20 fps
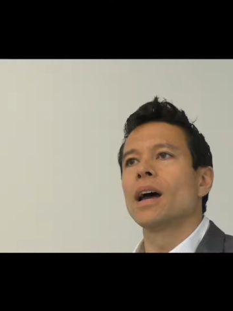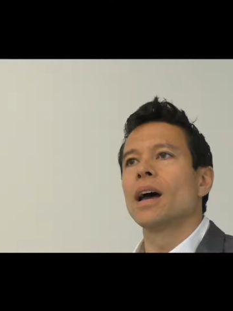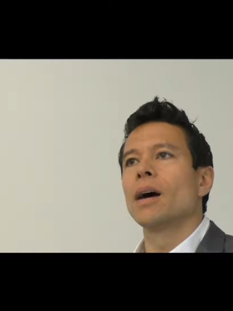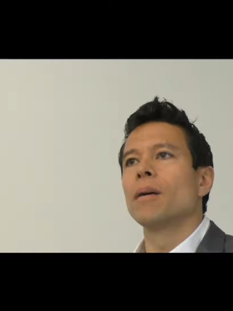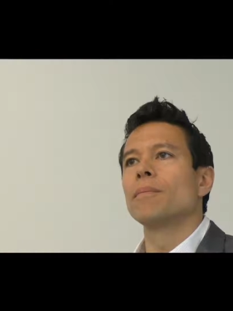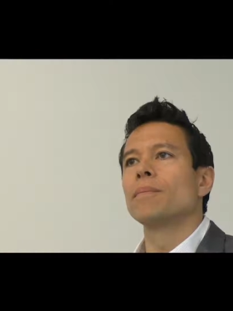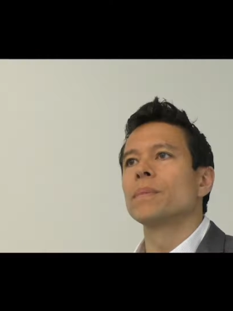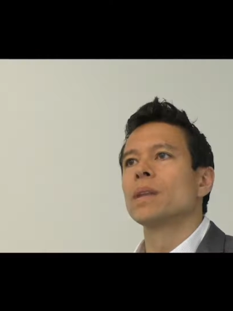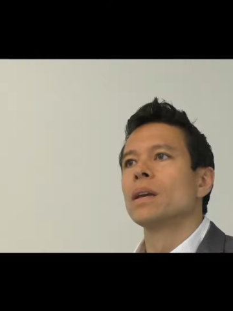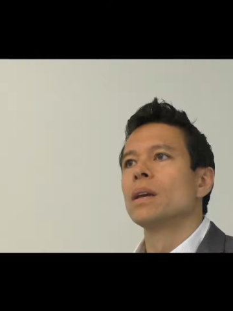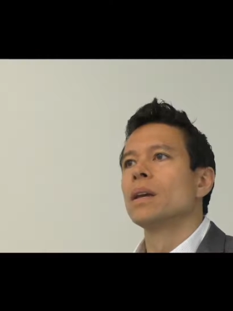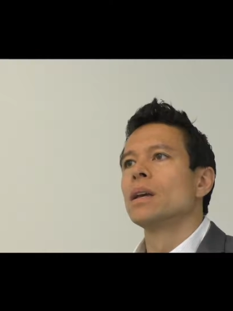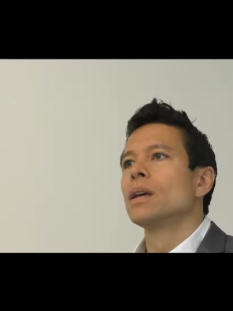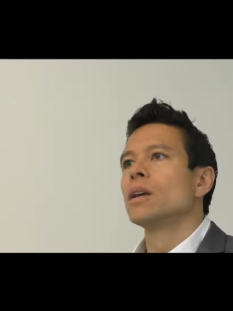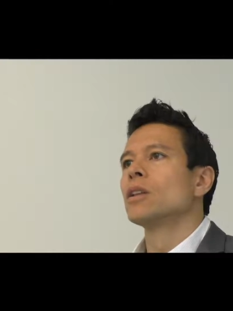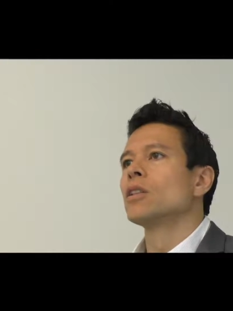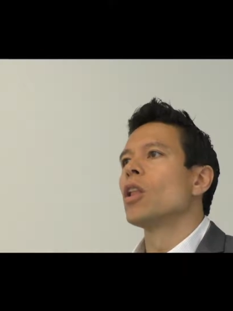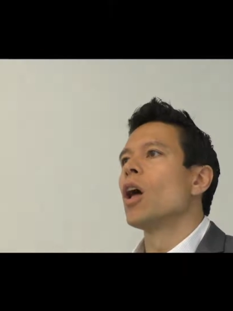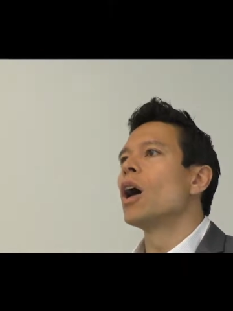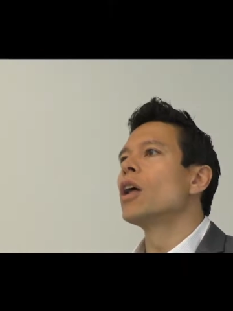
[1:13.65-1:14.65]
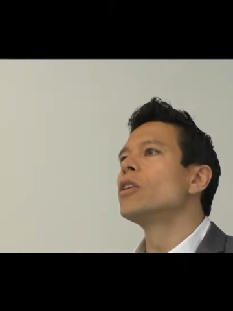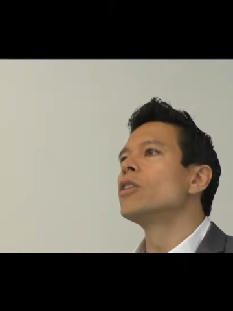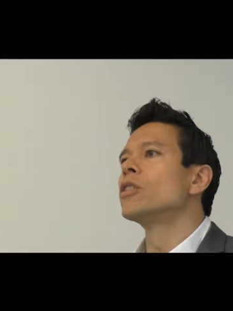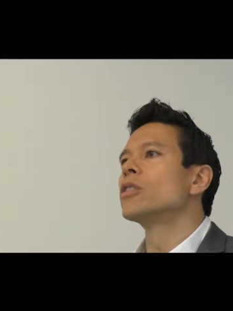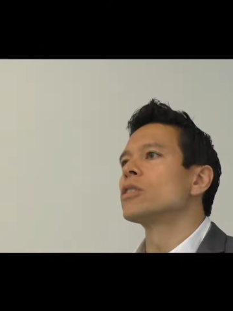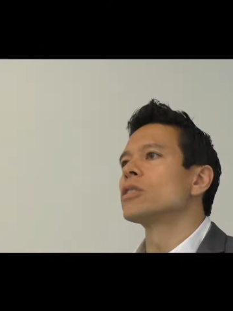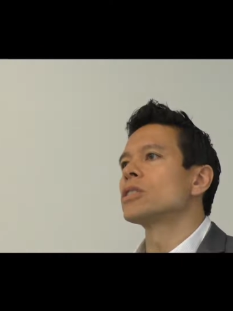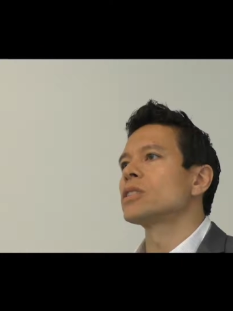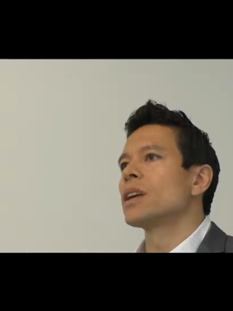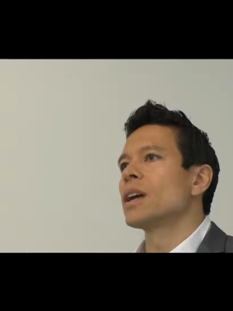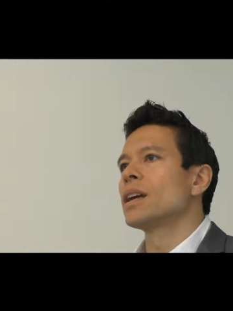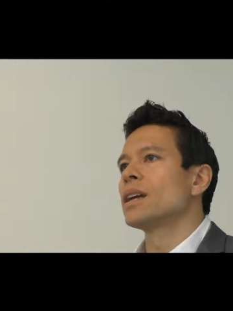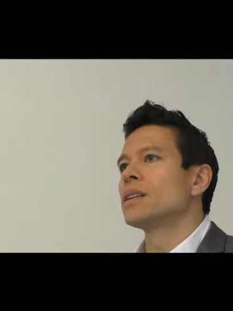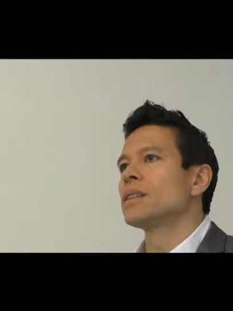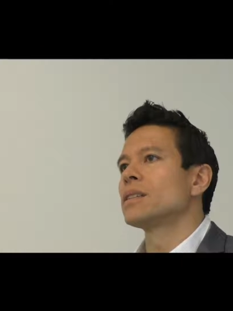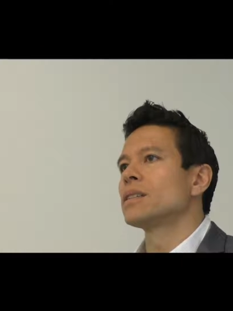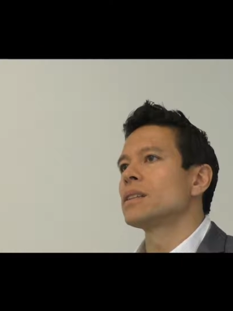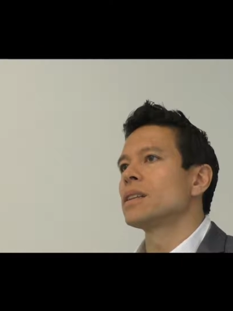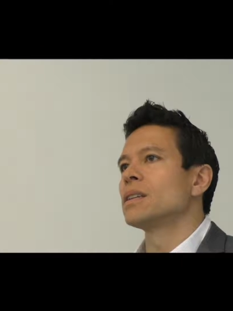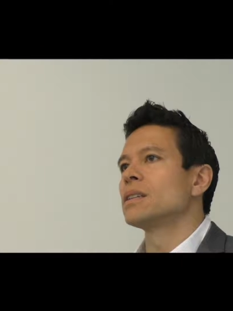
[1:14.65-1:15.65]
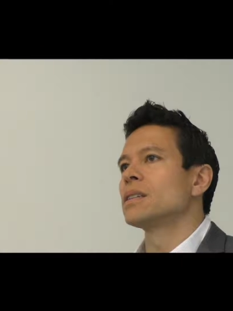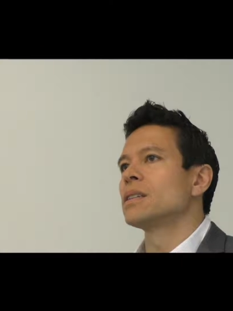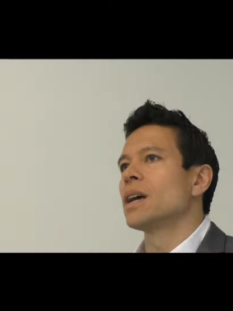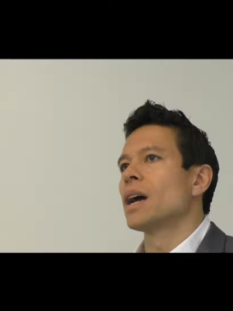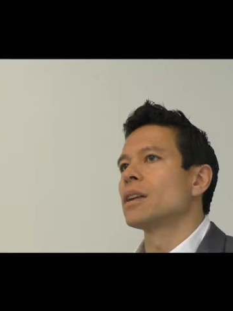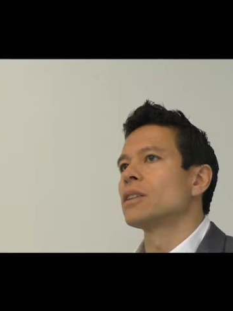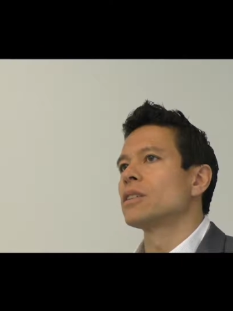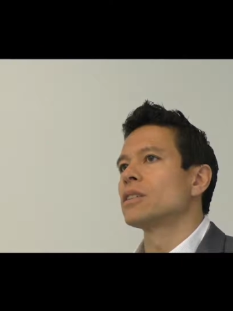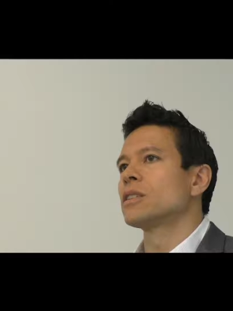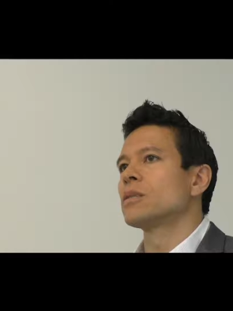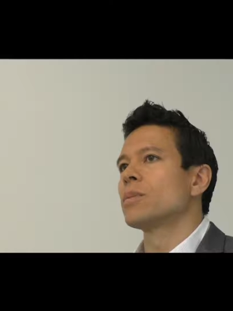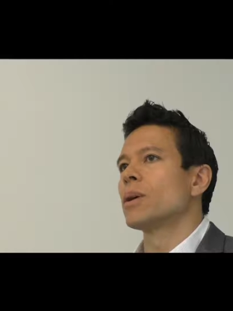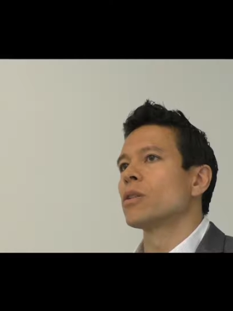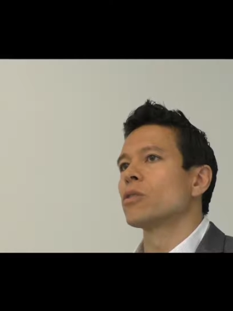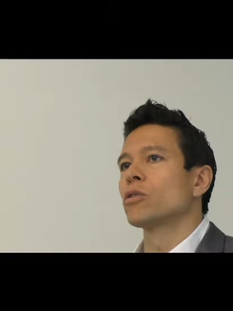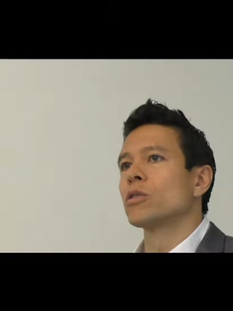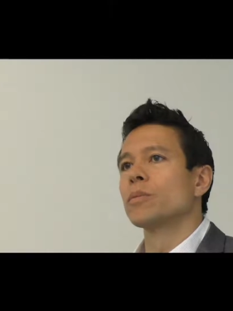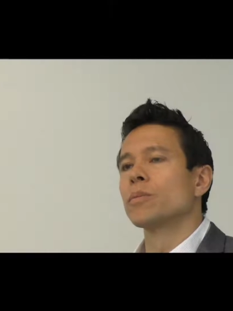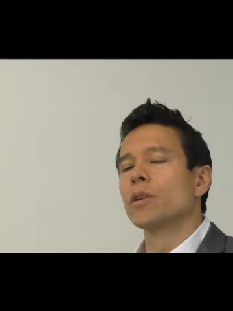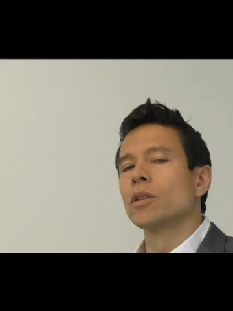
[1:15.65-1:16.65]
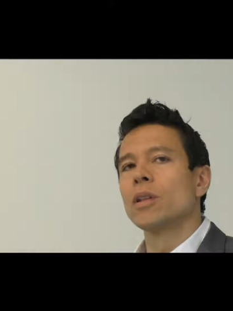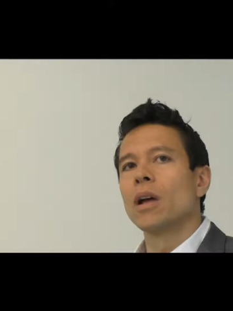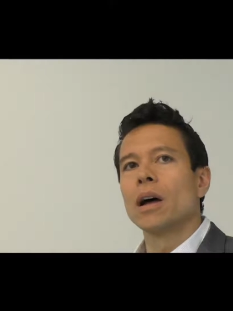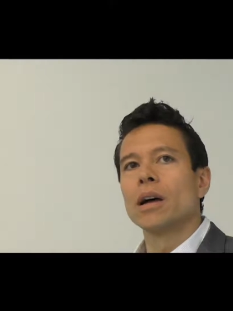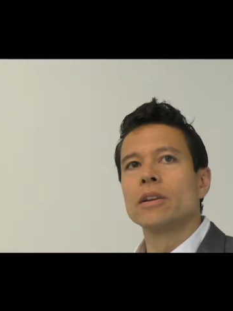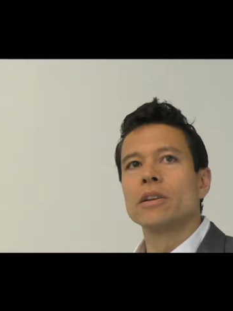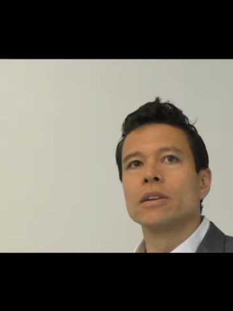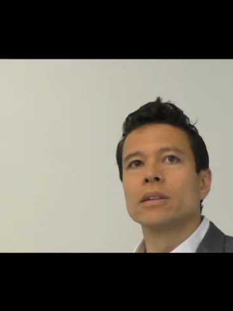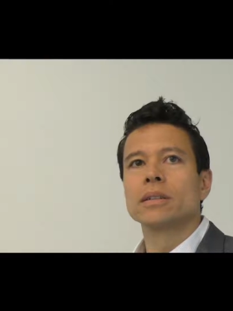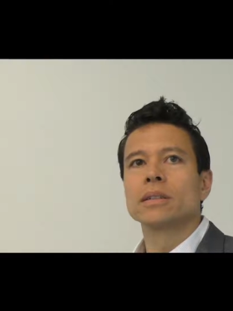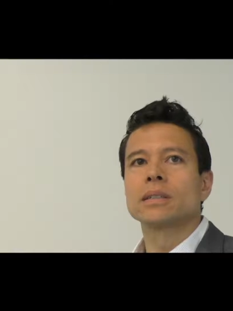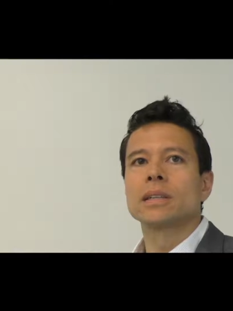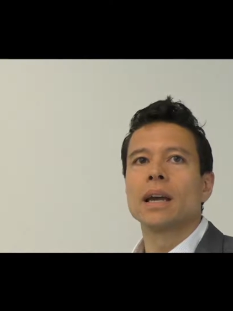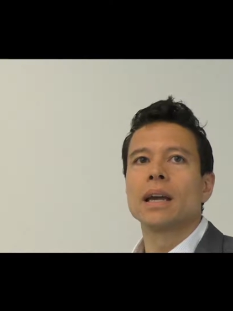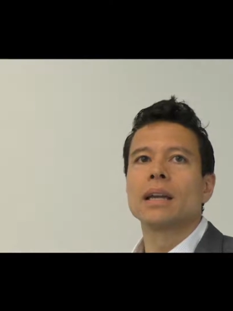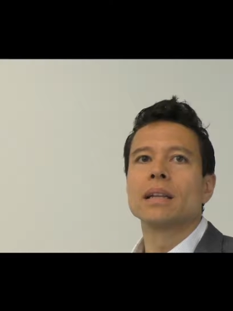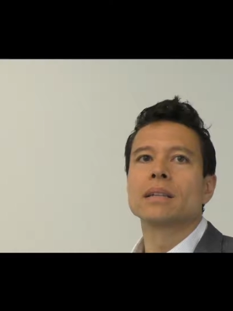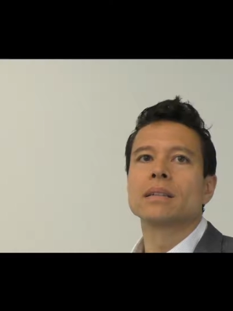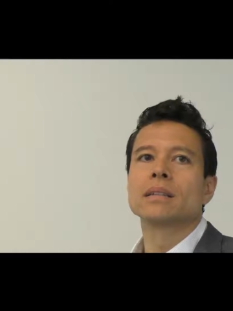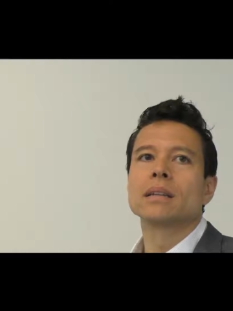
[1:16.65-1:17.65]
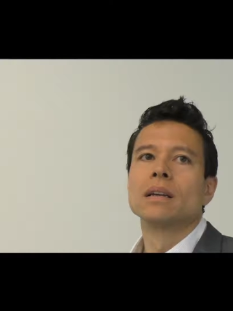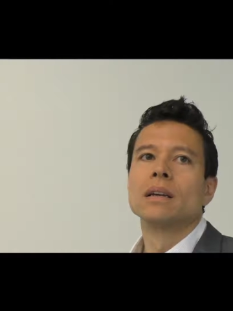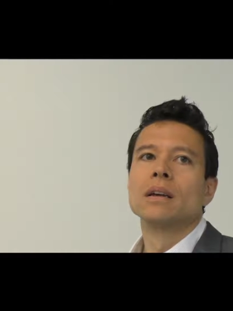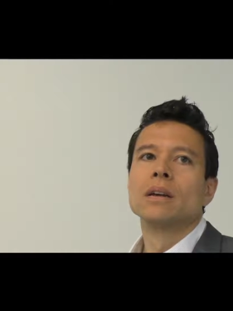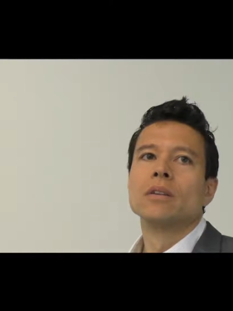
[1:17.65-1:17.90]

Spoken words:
law and neuroscience is not just about criminal law and neuroscience,